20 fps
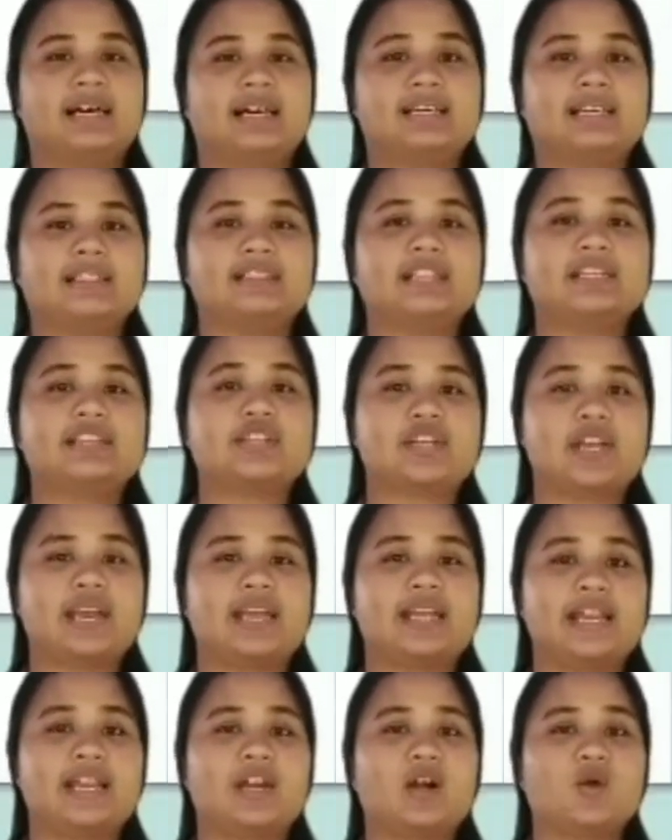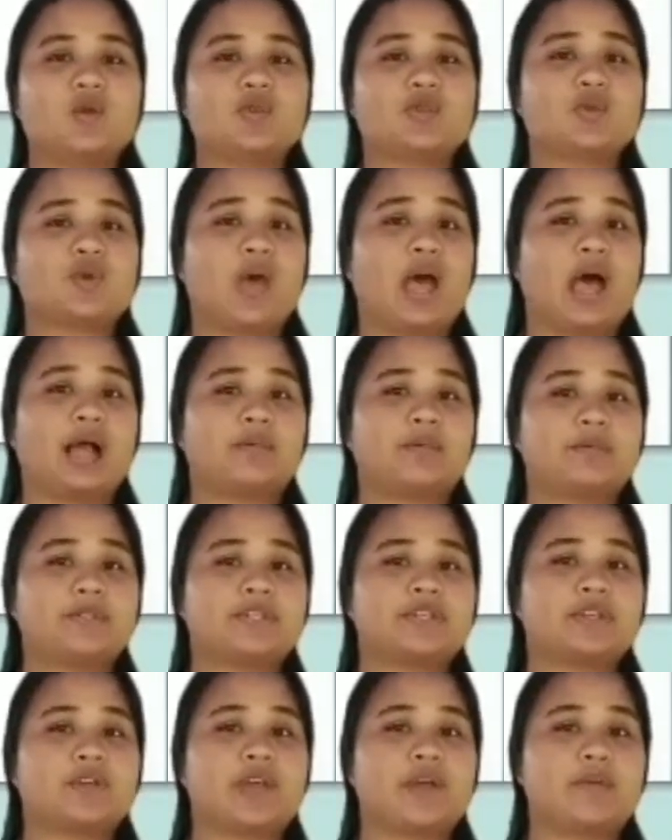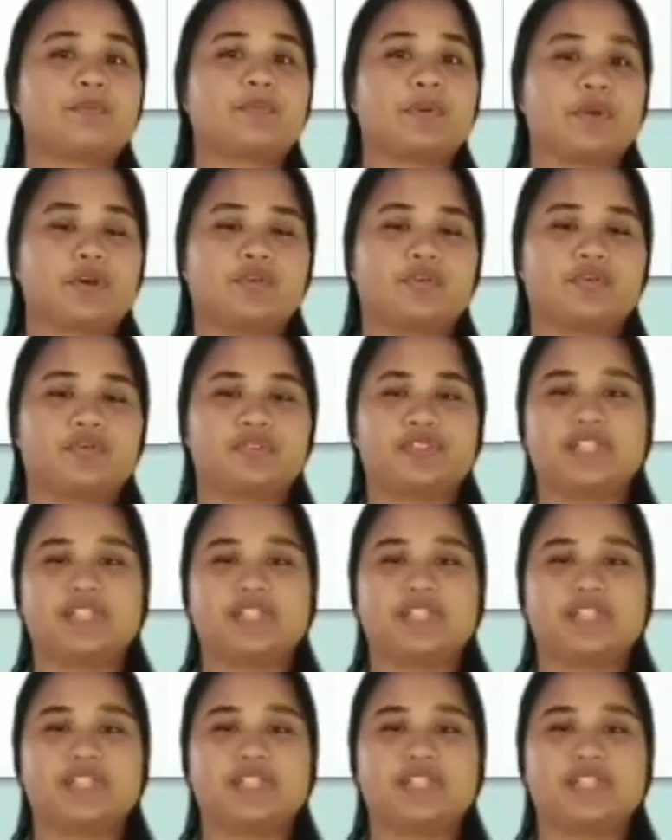The training also helps to improve the